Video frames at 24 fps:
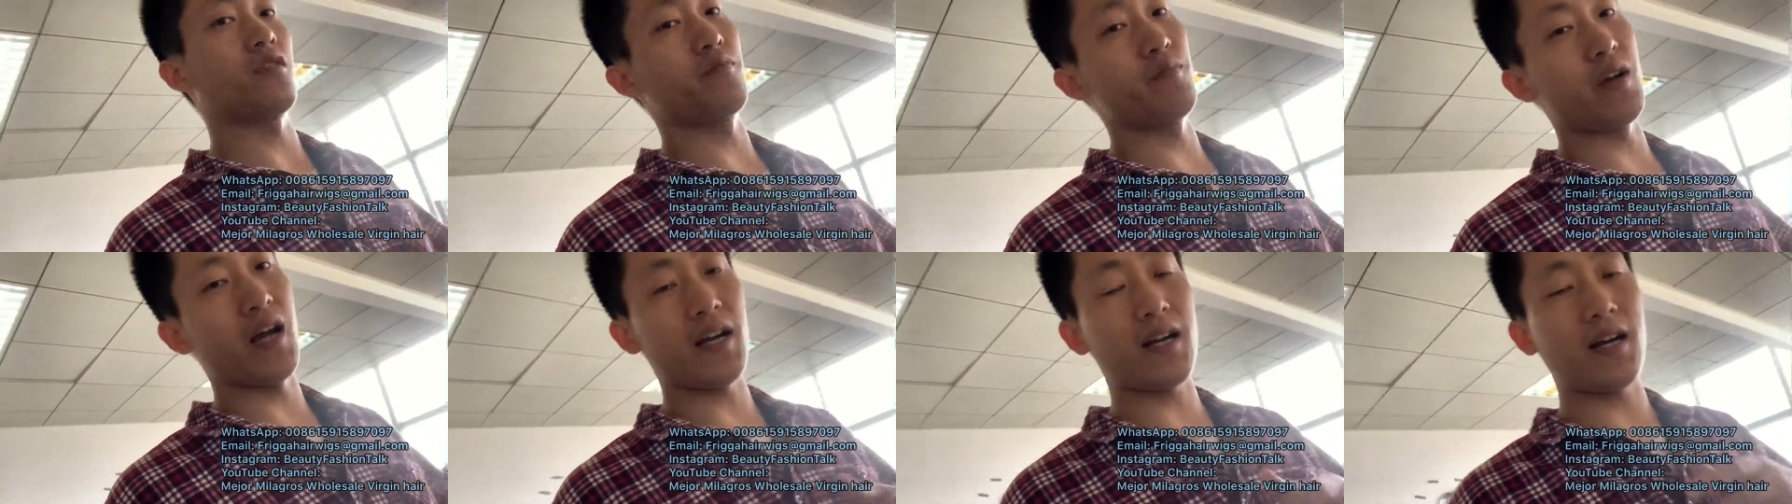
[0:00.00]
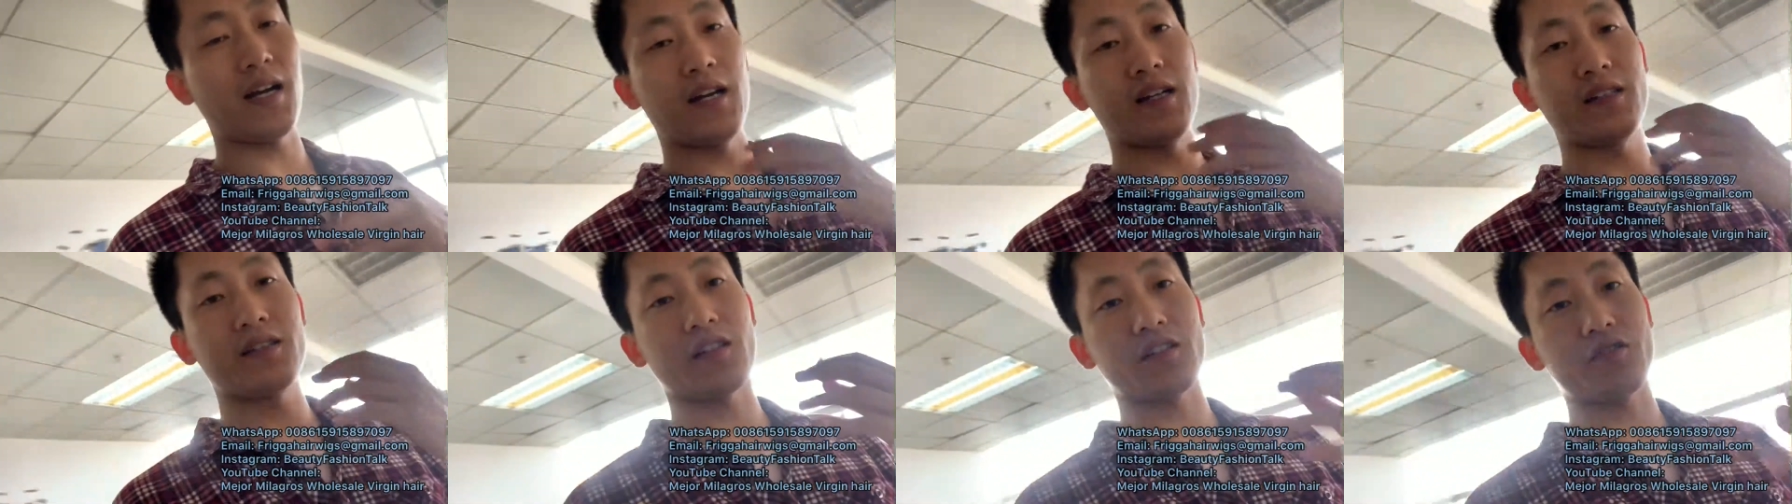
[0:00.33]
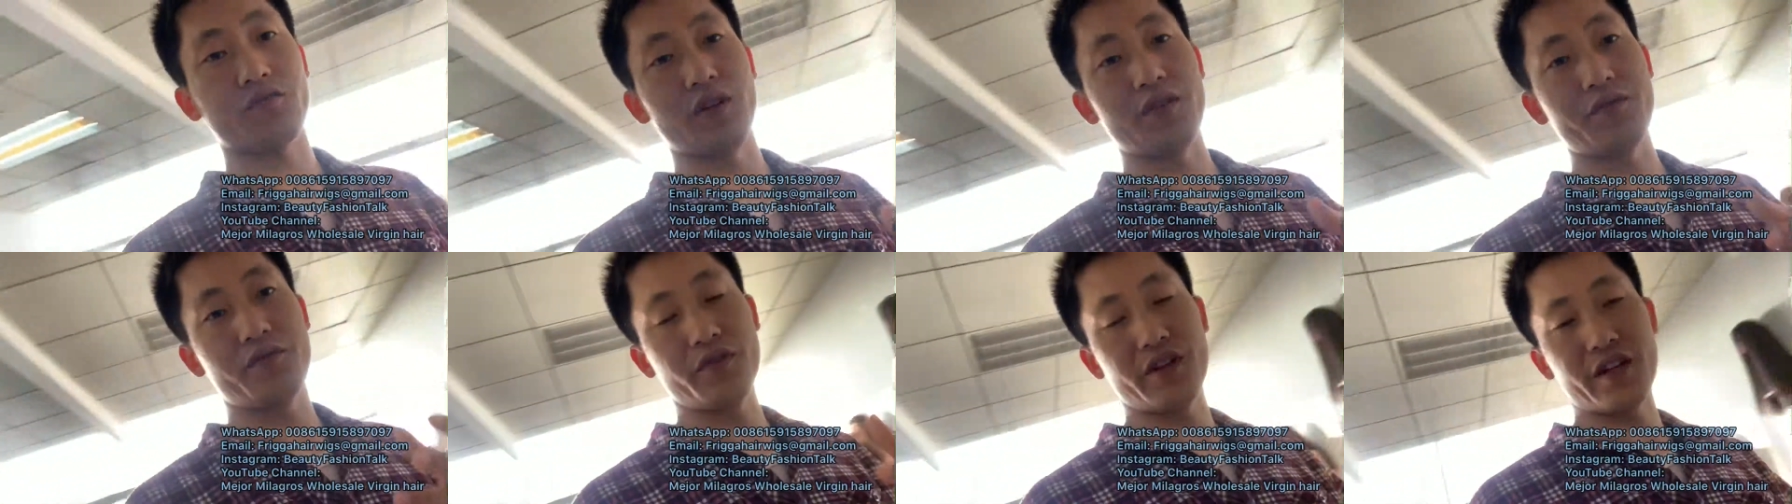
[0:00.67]
black color,
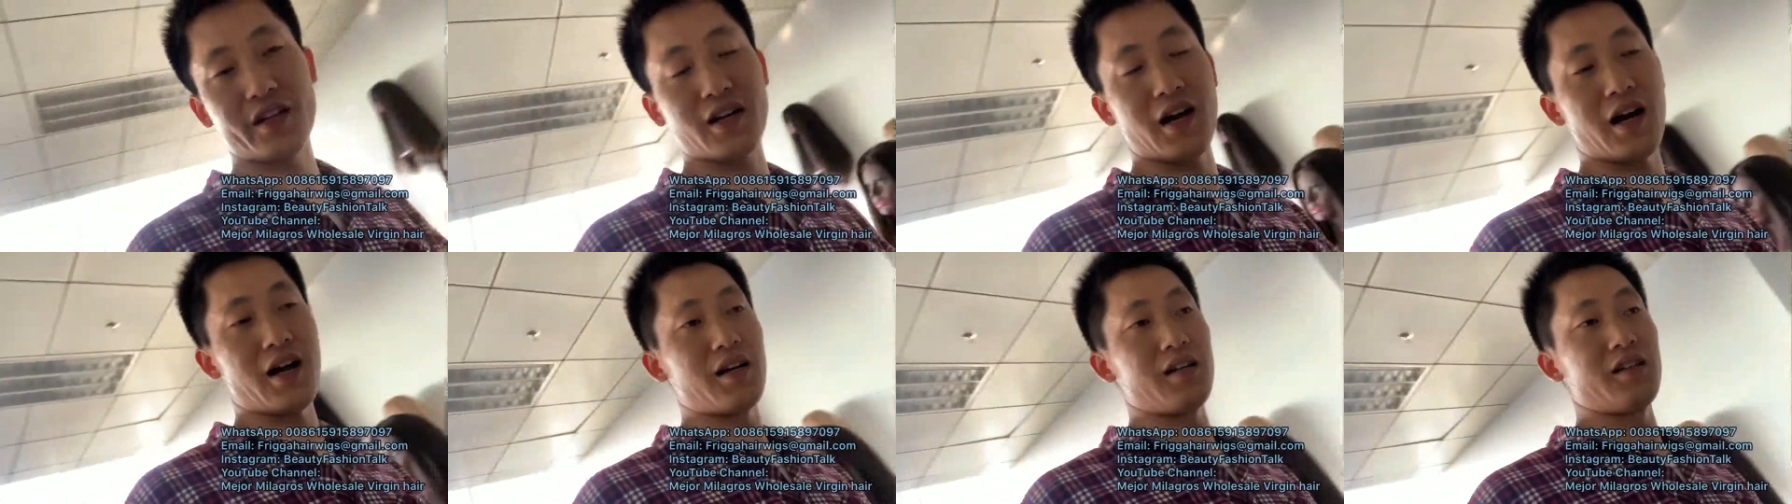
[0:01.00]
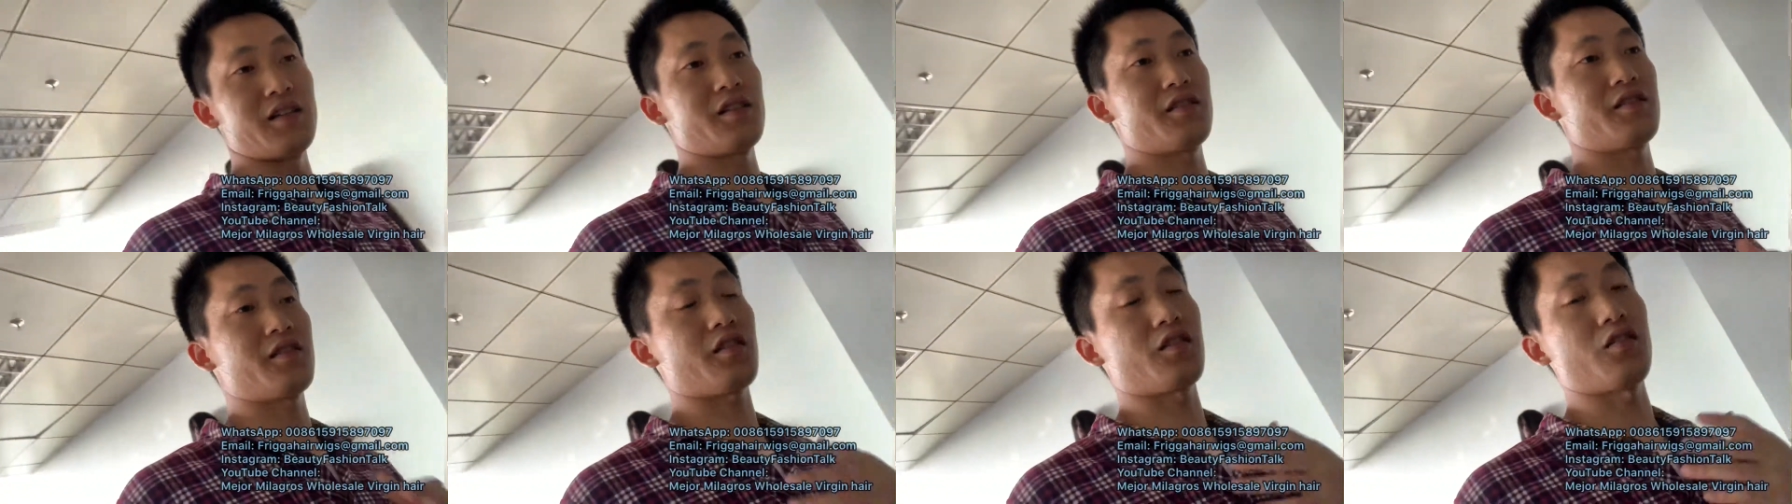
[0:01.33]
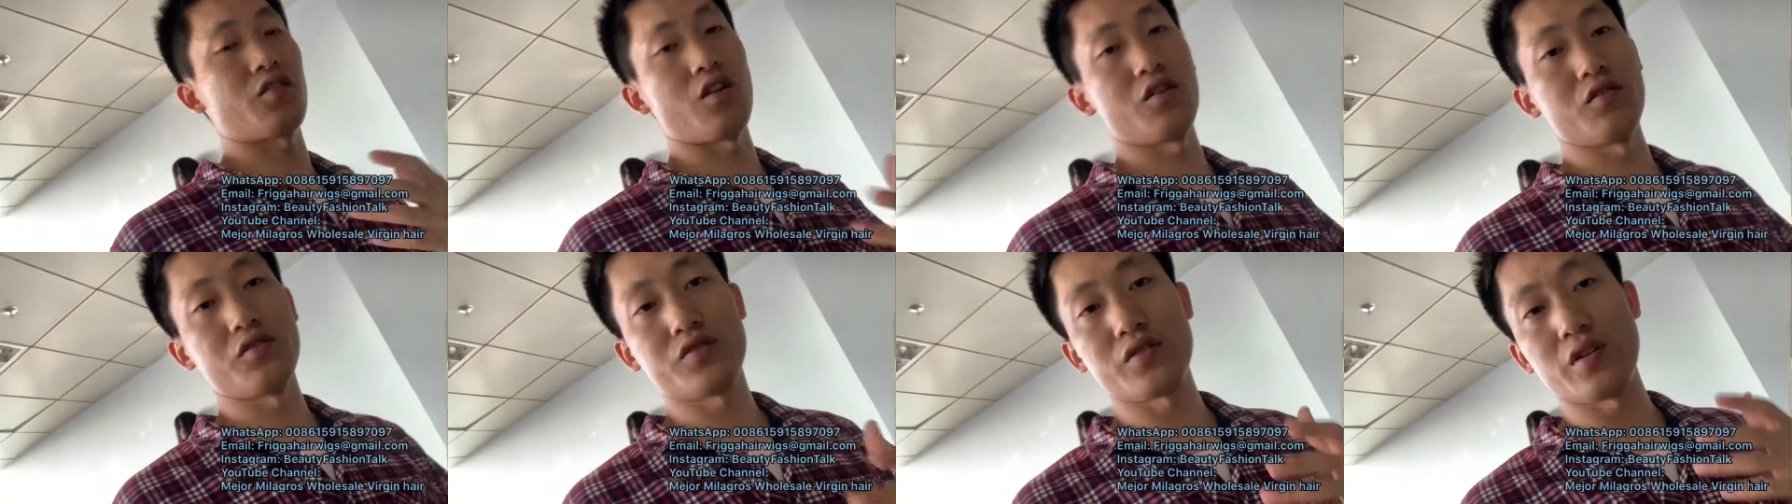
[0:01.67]
613 colors,
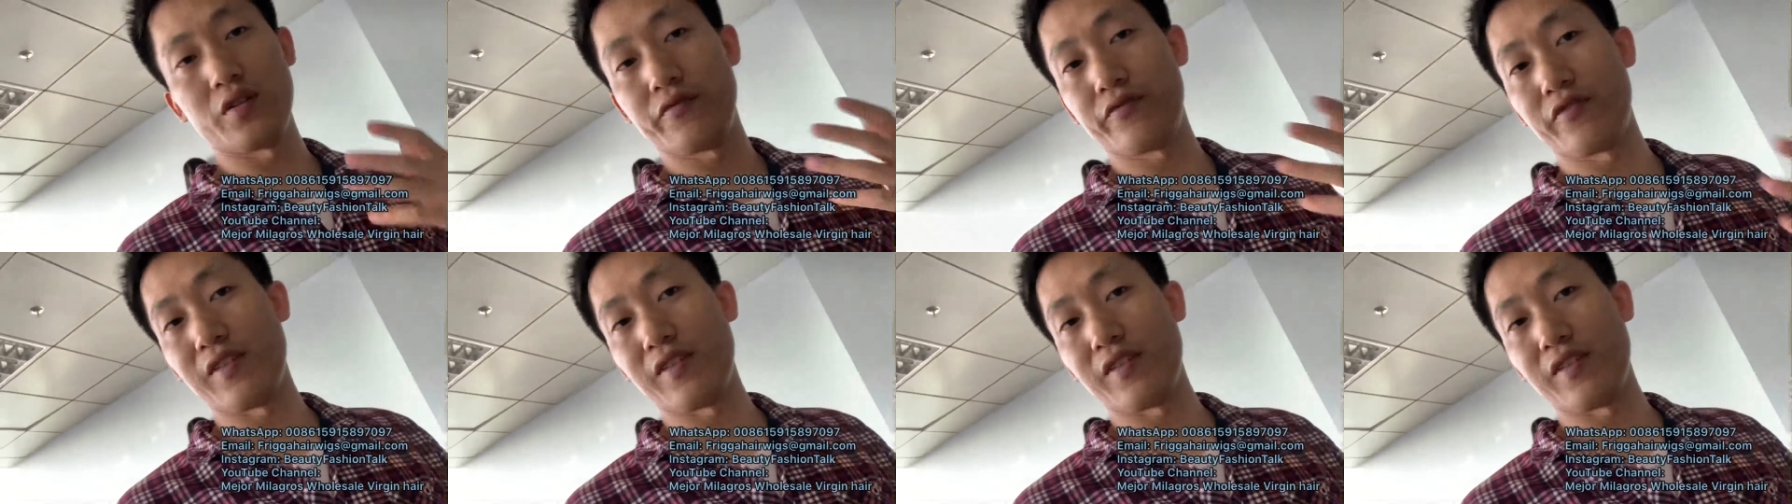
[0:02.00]
closure